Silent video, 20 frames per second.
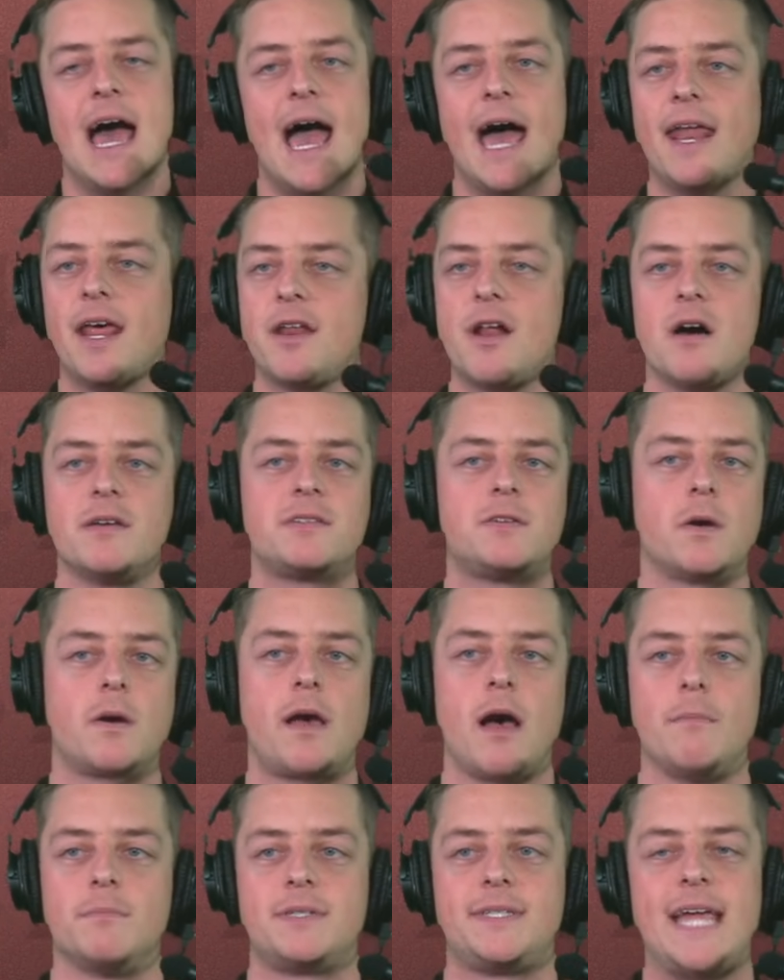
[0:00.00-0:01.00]
And it also
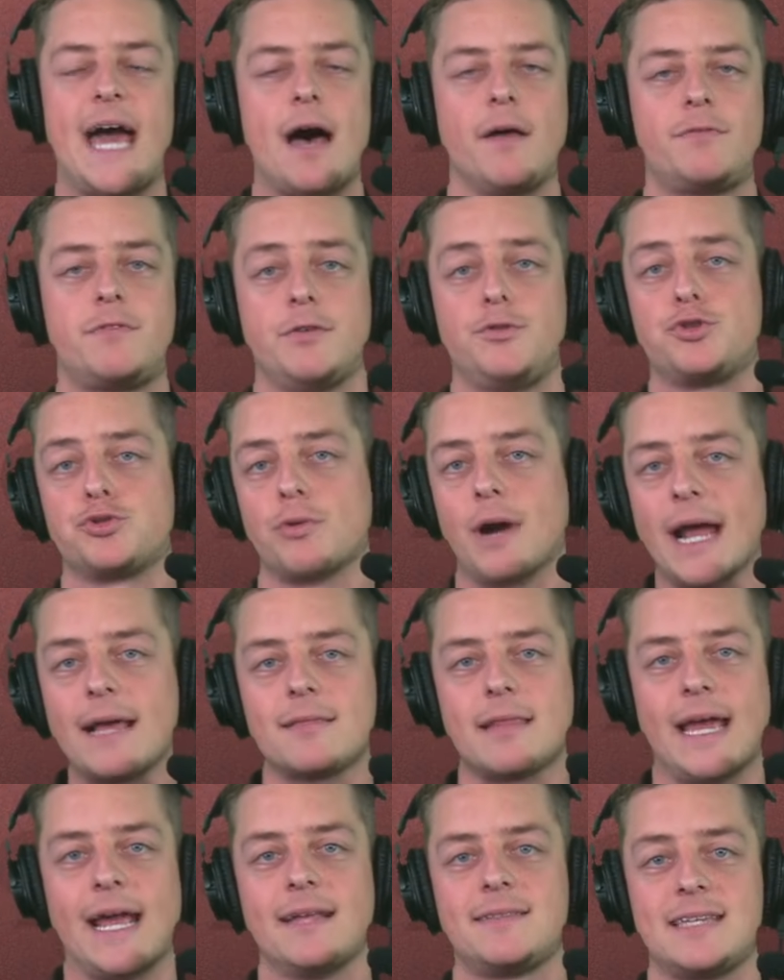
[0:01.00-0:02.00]
comes down to Trey
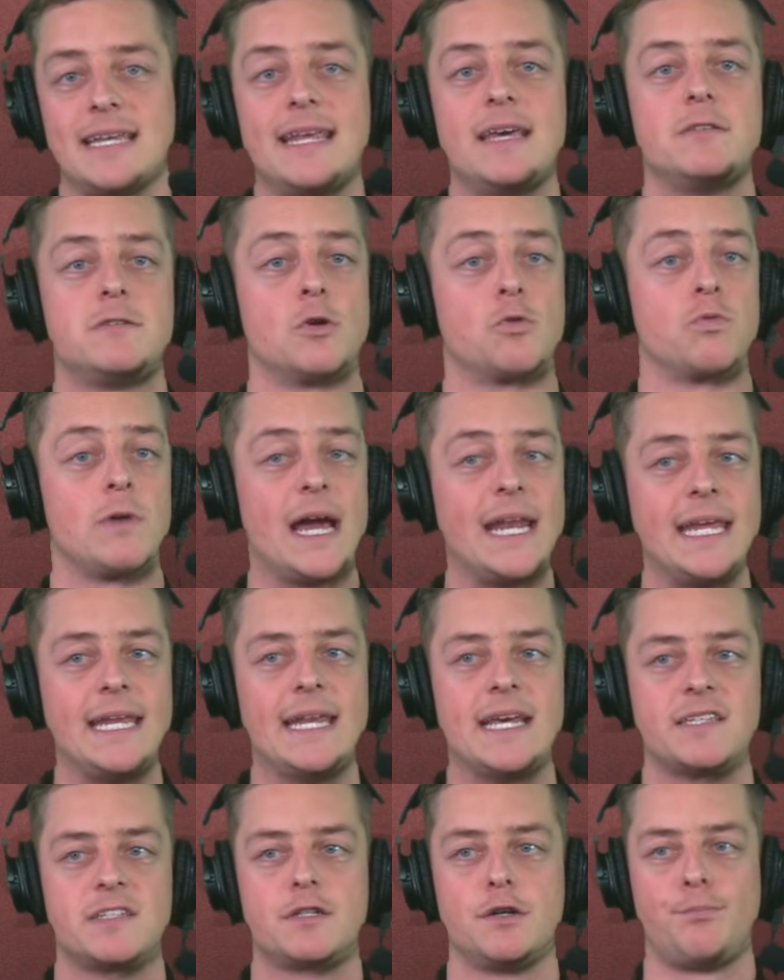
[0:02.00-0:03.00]
Lance and his
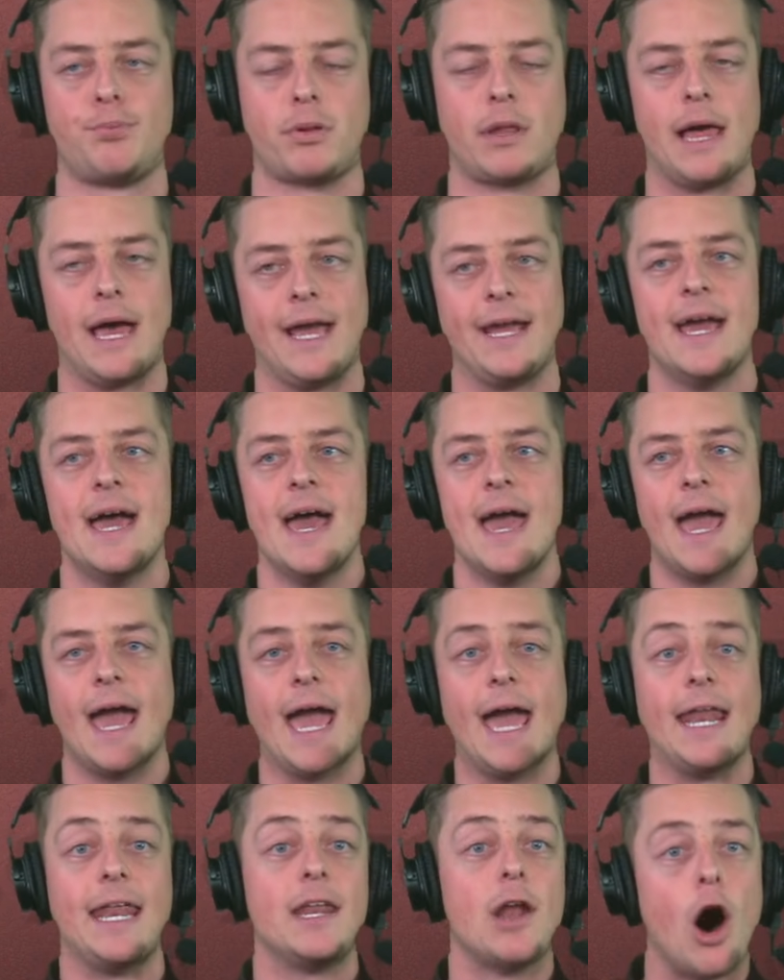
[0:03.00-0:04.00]
readiness to play
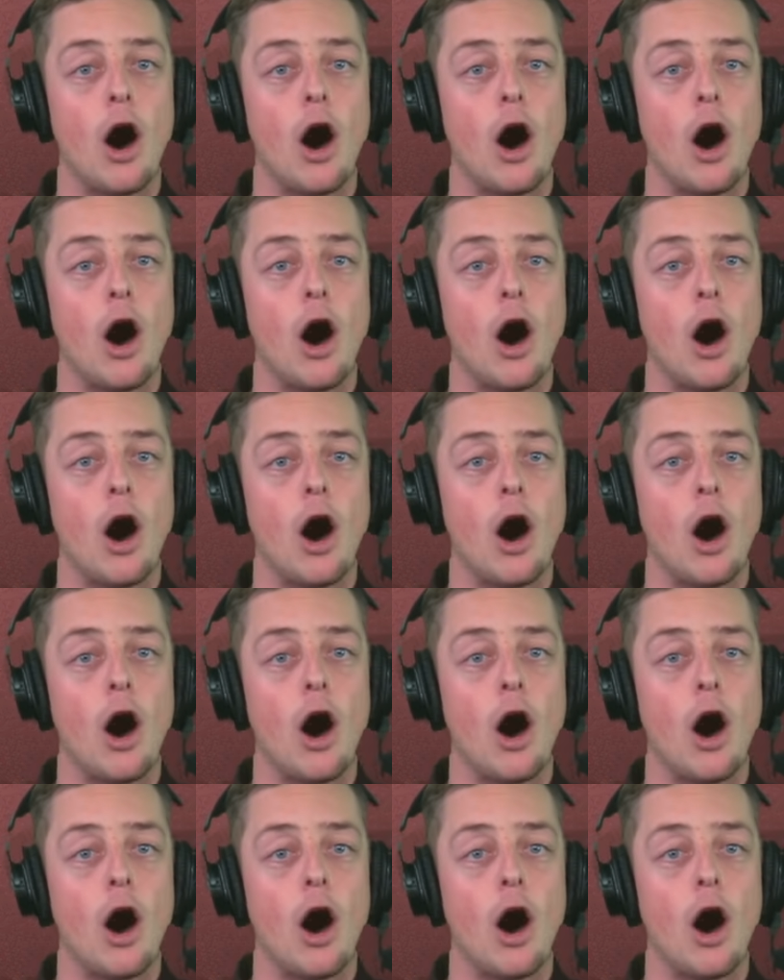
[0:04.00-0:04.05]
and an